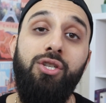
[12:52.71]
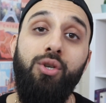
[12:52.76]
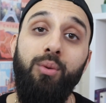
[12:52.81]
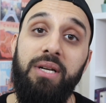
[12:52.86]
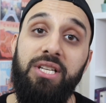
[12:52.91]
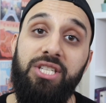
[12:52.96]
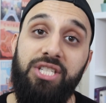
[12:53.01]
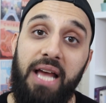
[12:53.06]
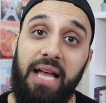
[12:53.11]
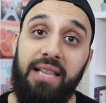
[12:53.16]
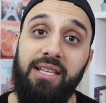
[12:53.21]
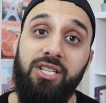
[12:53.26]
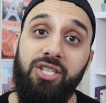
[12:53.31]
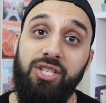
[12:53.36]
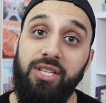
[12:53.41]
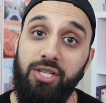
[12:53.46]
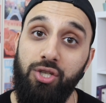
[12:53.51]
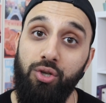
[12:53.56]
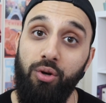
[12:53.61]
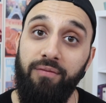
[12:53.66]
to a challenge
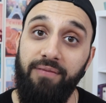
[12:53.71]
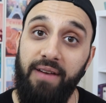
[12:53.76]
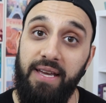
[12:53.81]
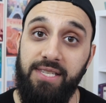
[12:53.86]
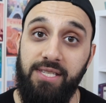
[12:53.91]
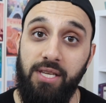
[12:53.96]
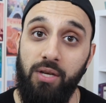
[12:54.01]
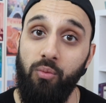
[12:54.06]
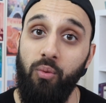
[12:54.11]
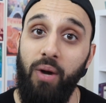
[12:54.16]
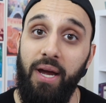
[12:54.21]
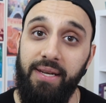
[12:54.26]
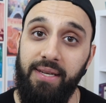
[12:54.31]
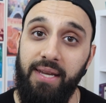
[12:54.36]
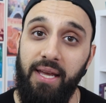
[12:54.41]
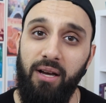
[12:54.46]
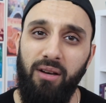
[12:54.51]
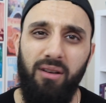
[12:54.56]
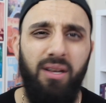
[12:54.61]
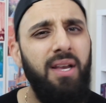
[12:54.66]
that you're facing right
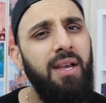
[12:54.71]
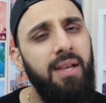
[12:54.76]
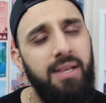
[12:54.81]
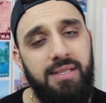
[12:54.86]
now.